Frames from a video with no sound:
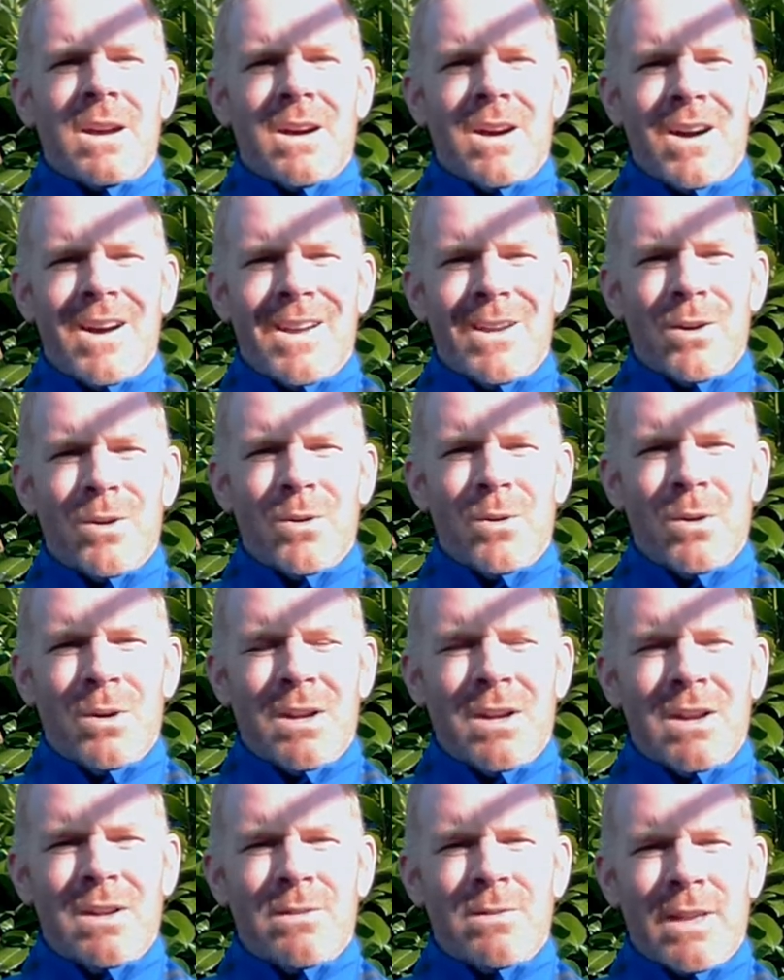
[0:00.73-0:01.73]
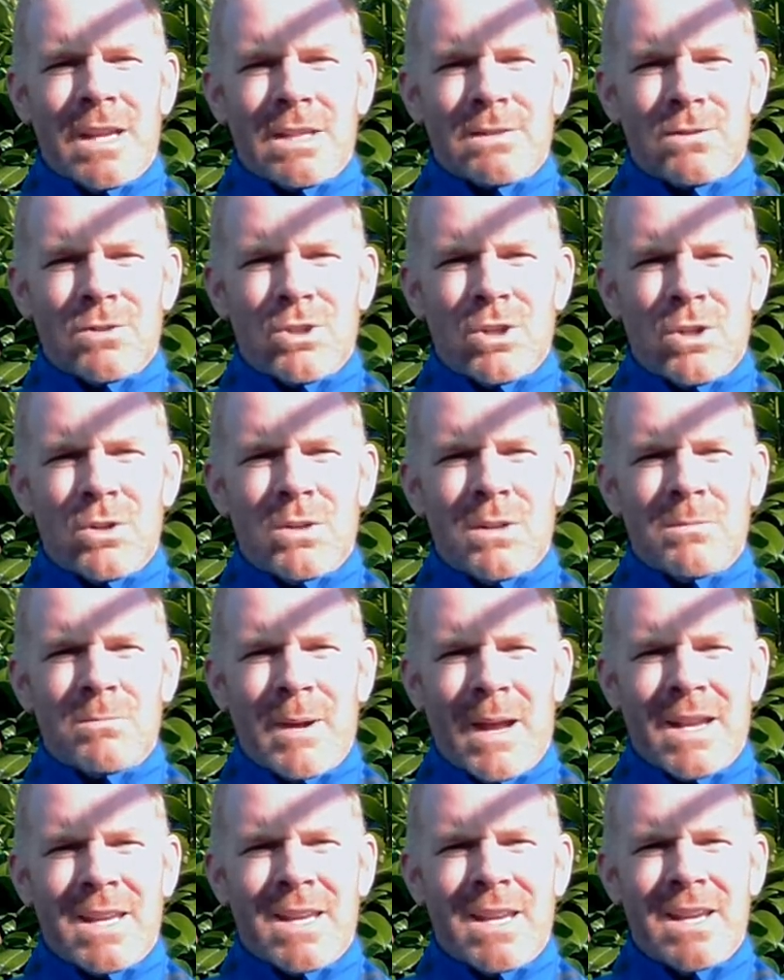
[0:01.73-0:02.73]
Hi all, thanks for tuning
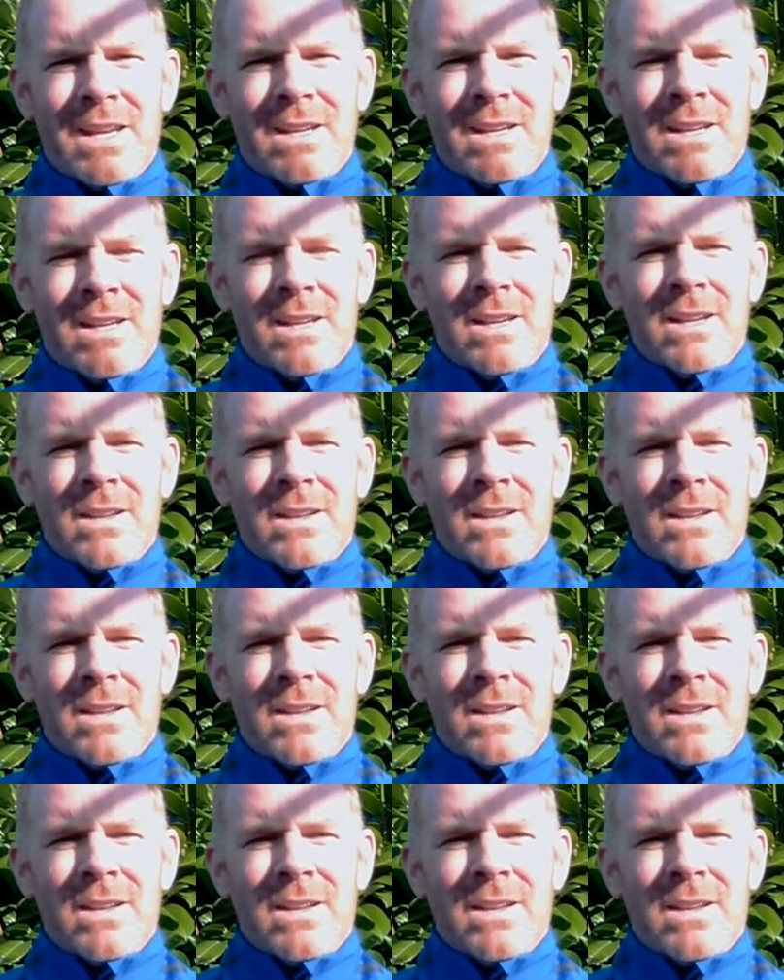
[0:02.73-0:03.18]
back in